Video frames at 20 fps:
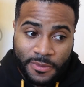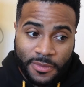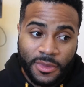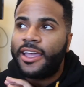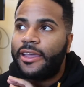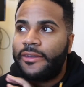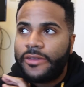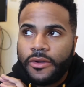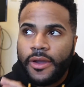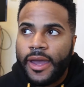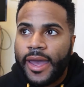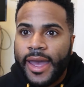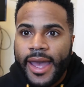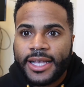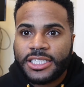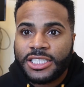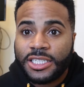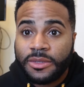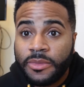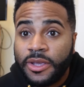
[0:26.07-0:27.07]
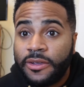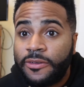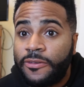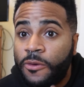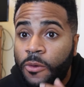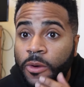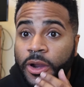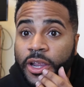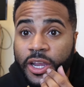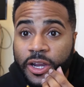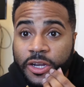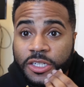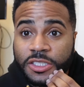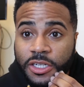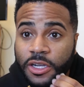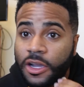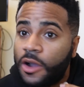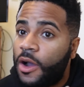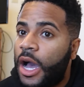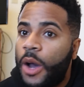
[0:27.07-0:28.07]
If you asked me 4 years
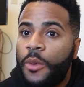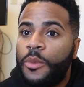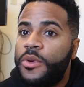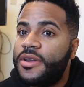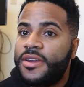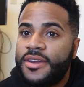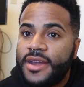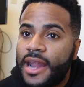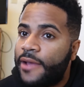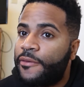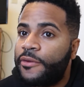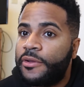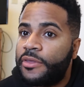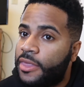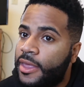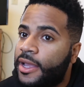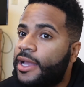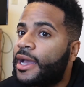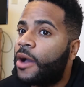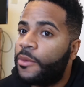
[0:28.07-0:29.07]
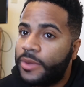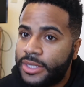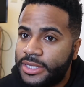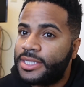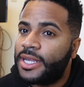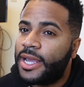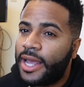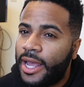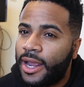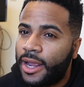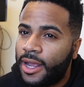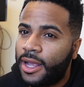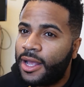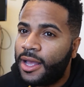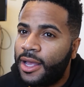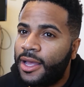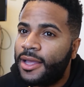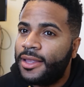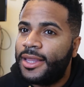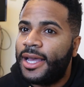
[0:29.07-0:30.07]
ago, I would never think I would say
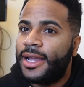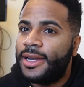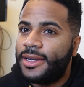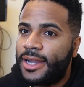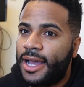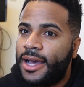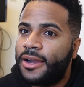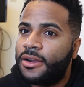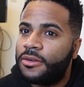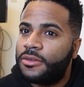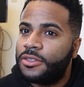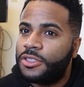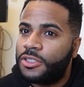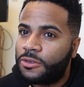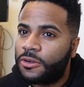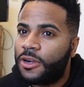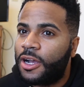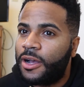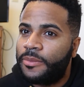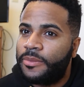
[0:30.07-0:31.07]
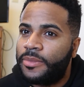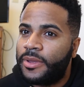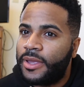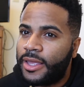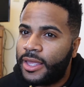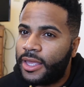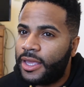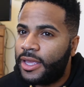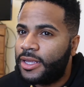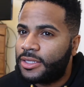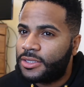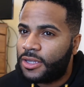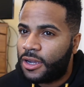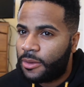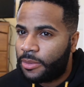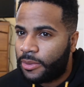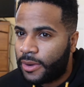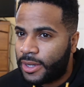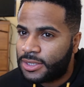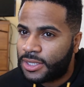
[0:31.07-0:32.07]
that Donald Trump is
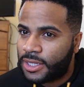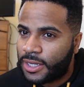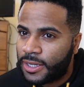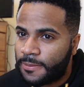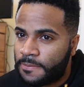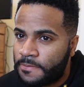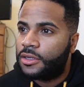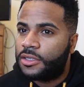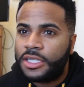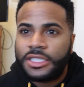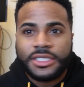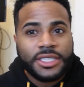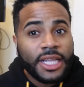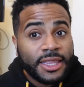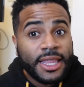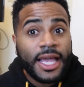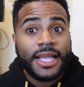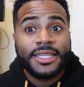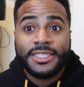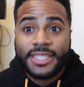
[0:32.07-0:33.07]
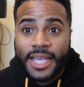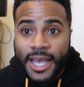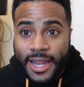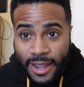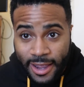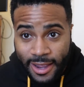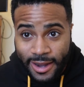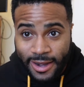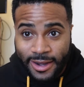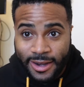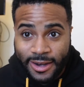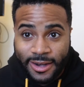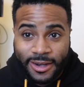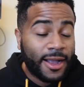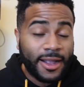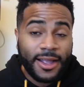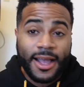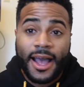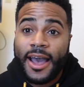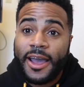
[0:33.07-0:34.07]
our president. Just let that set in.
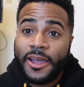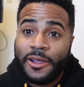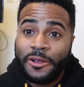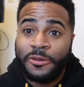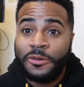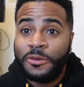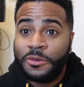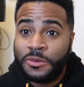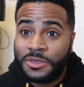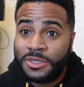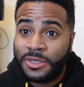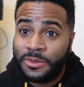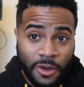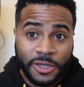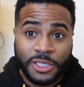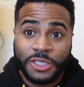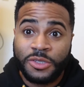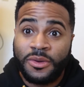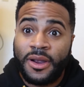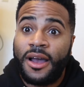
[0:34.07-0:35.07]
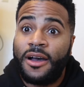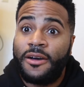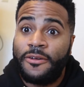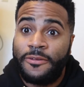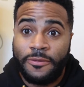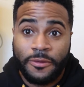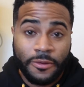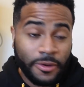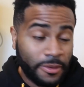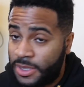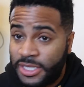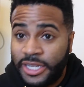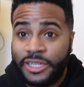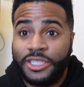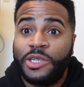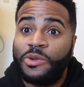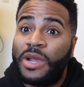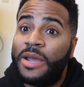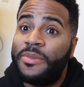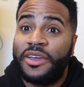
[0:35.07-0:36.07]
A guy who's on trial for
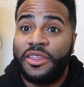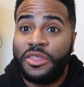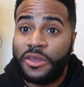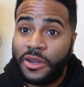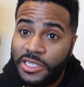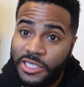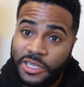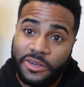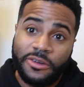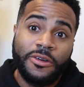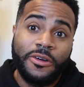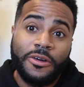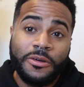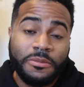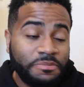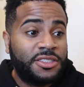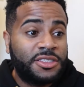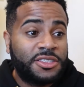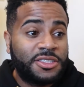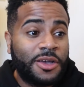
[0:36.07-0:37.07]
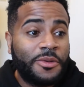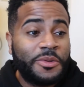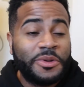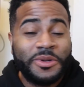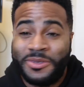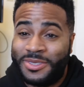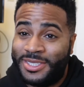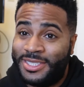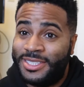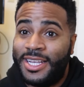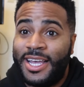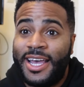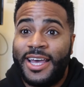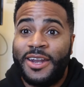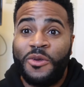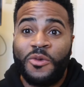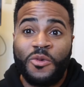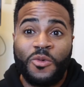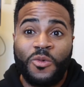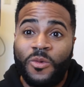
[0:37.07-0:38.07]
potentially raping a 13-year-old. Someone who
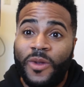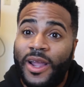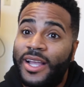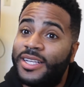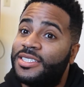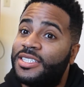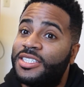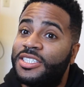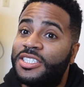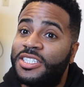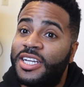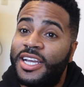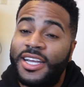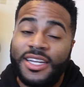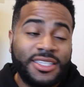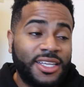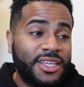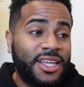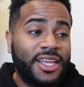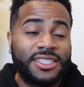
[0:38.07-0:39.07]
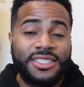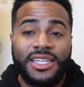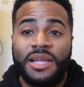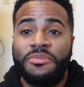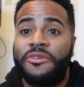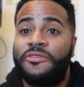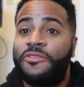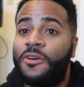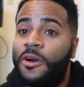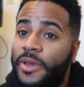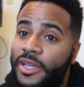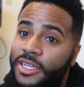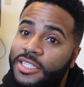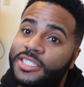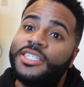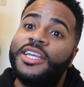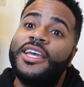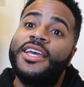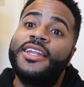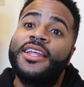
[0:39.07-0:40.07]
said racist shit, Islamophobic
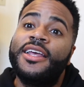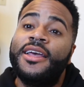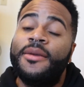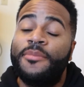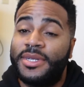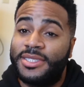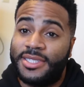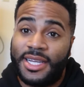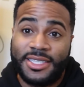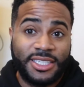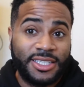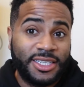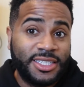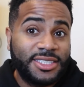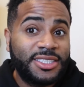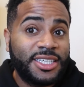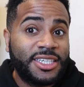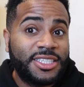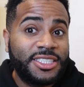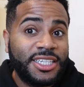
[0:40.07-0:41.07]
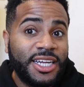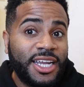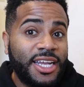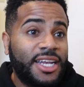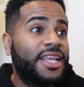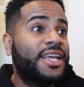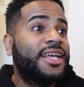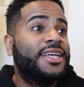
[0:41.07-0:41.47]
shit, misogynistic shit,